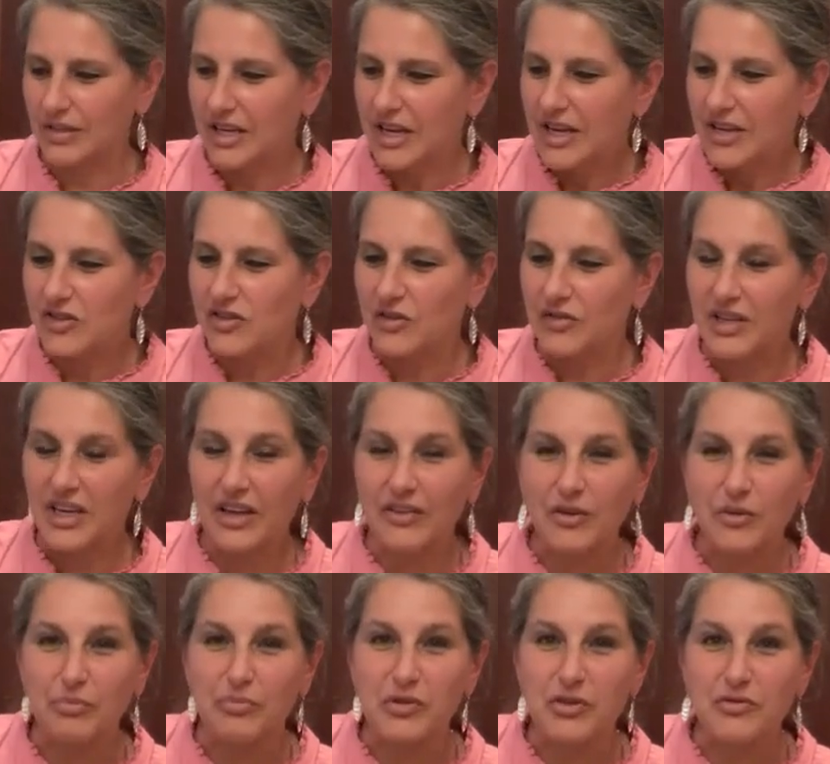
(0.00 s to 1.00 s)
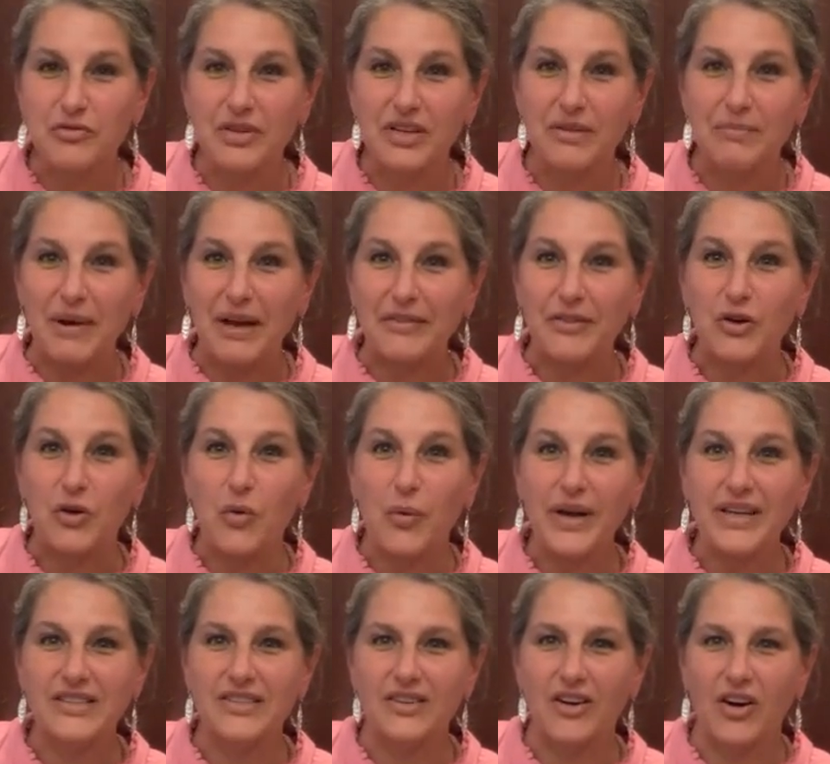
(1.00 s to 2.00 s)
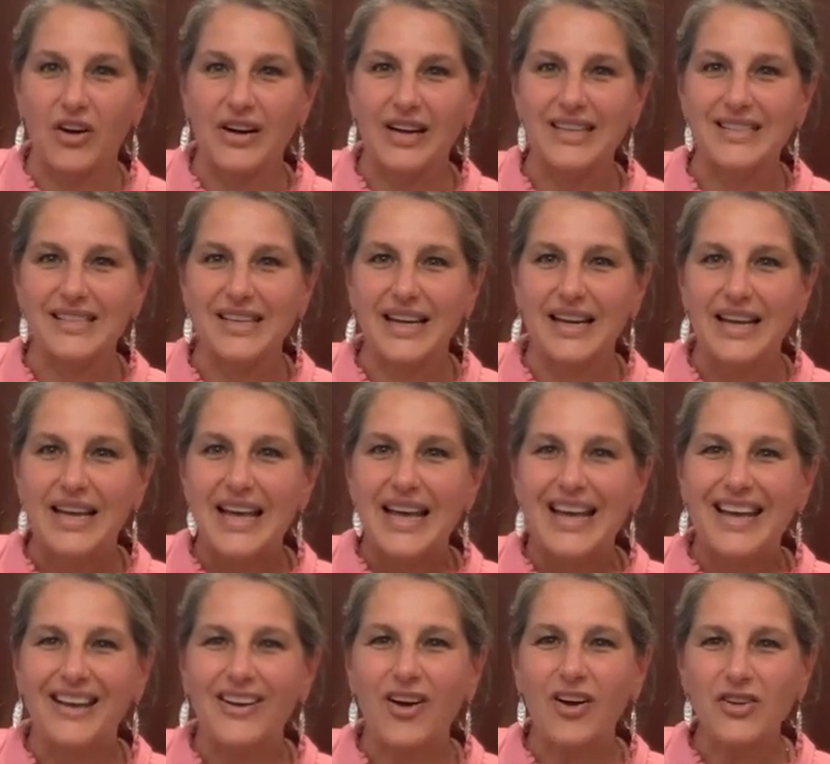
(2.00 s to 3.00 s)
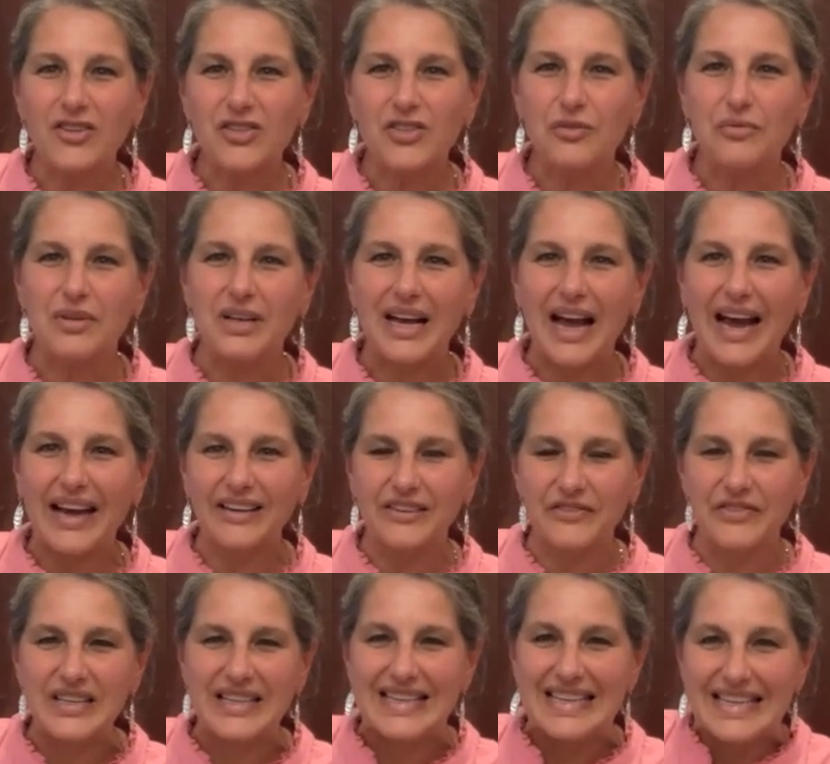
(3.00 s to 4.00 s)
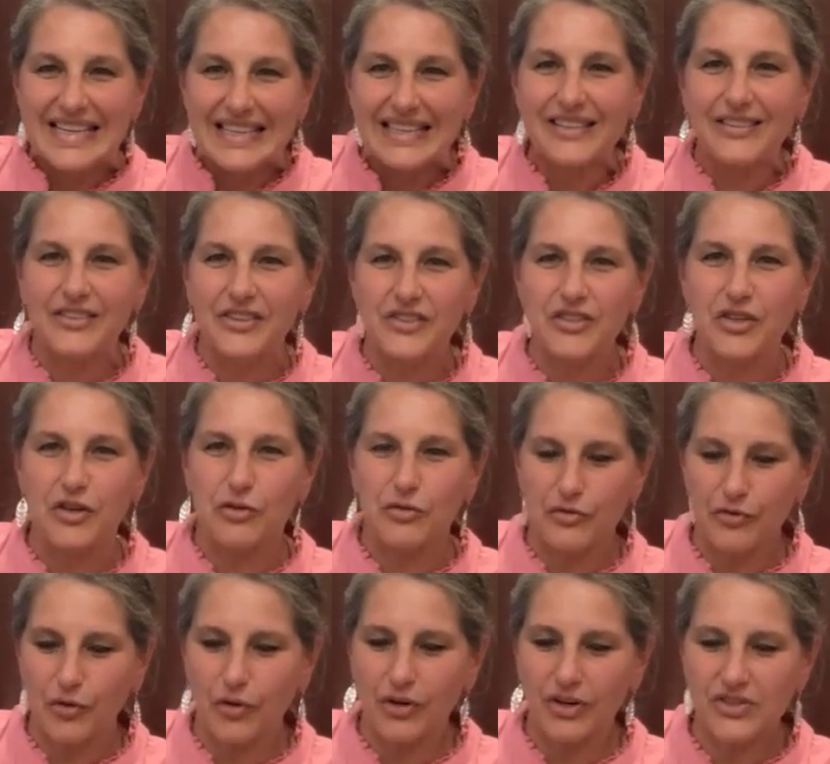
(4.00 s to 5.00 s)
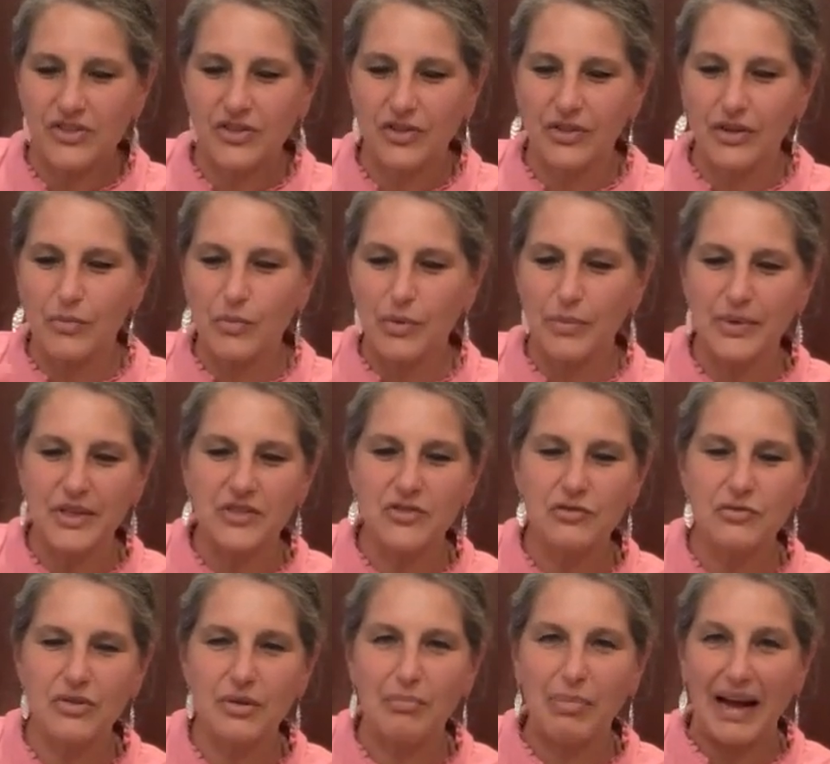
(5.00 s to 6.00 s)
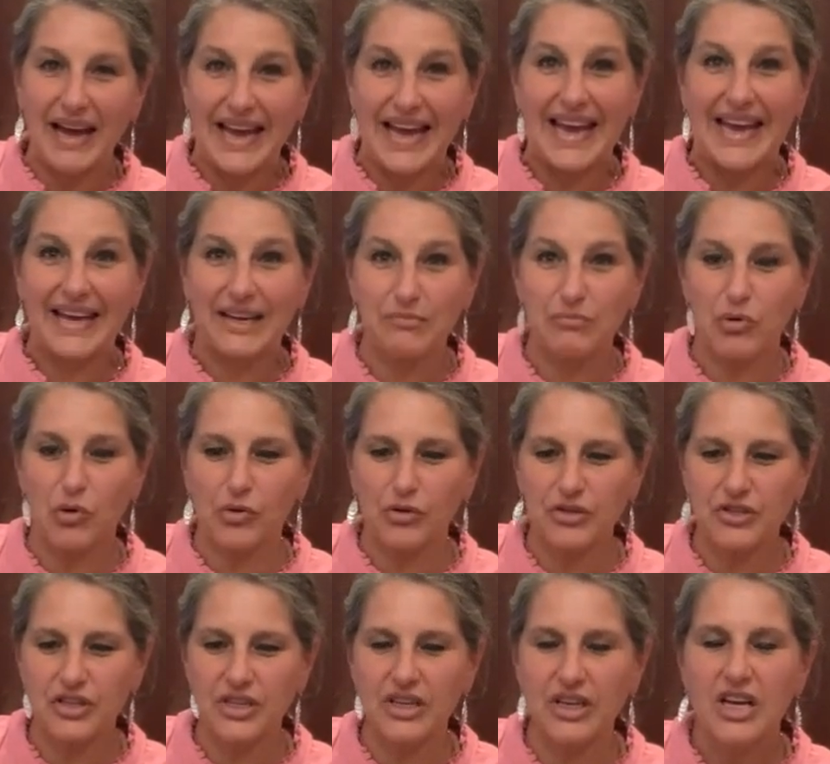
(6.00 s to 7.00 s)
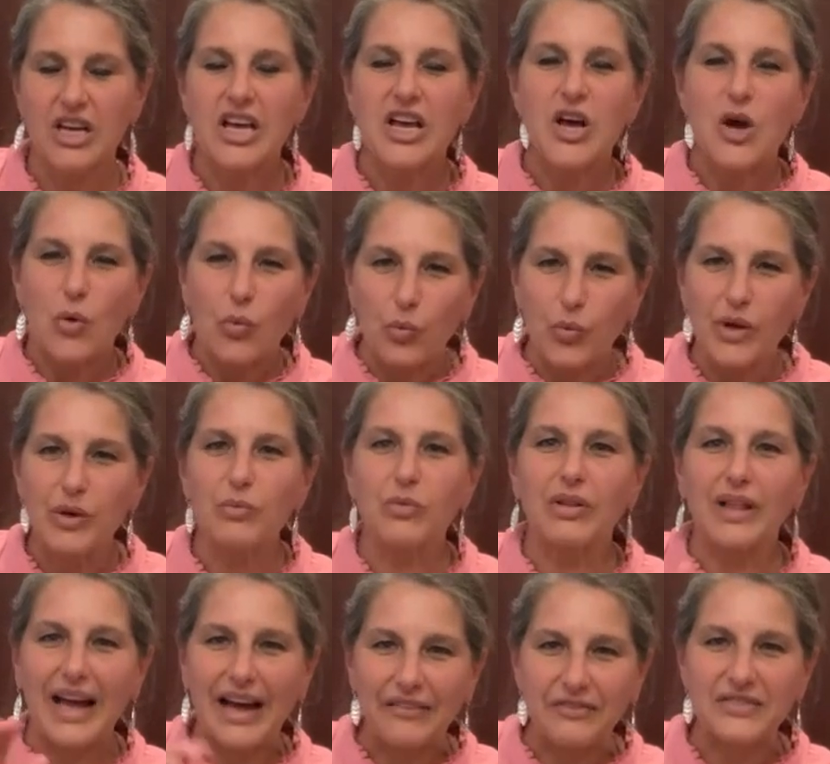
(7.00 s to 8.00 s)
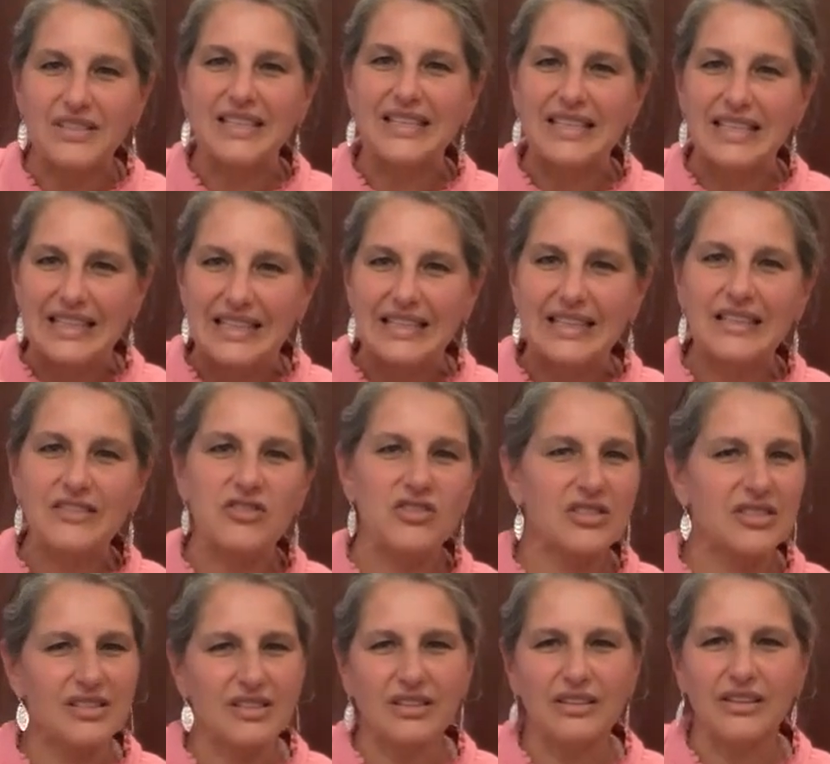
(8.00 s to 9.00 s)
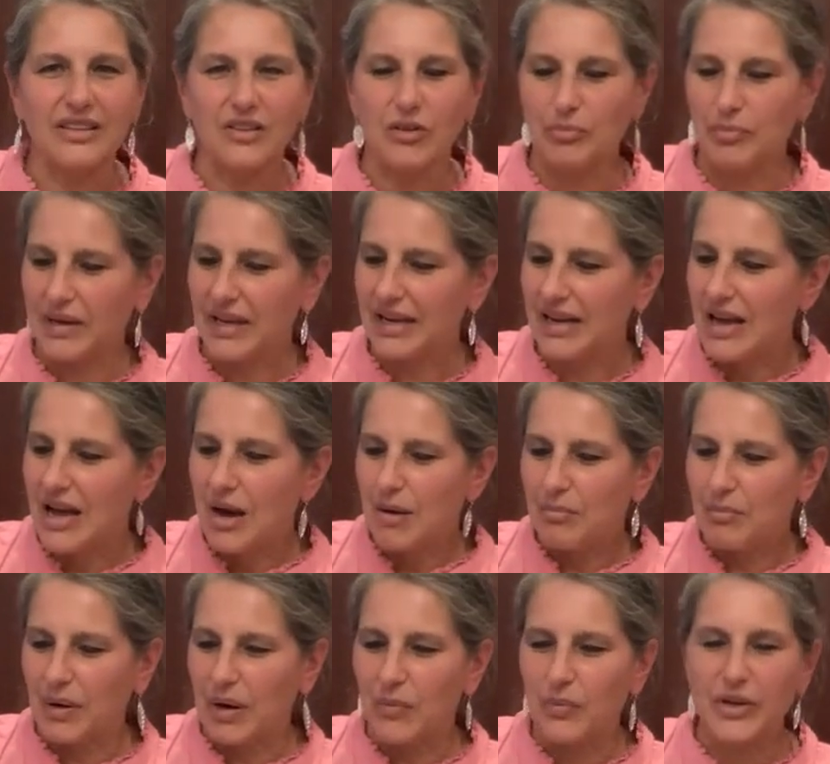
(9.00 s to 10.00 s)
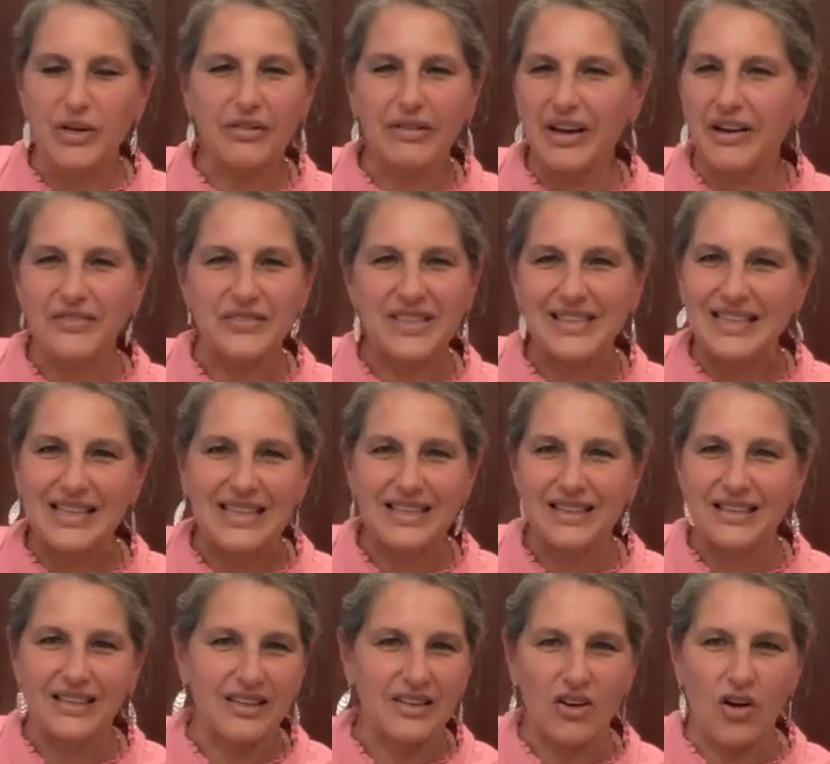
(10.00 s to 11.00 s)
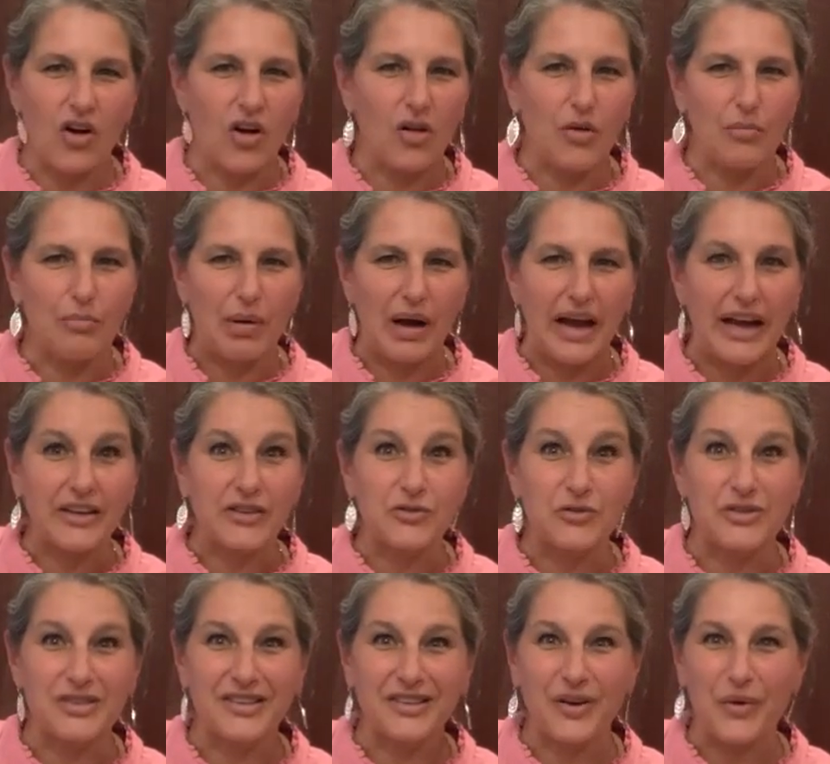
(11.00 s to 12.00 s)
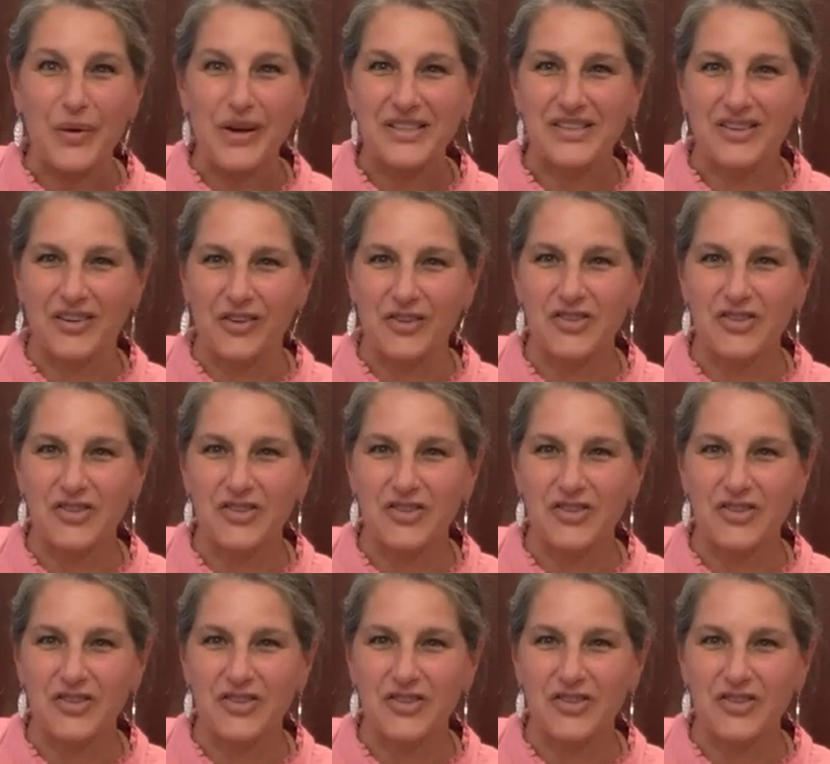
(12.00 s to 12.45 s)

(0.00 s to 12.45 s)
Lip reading: So the other beauty about the Cuisinart is that it also kind of kneaded the dough for us so that when we do the by hand portion, we will have to knead it just a little bit, but we don't have to knead it at all by using the Cuisinart.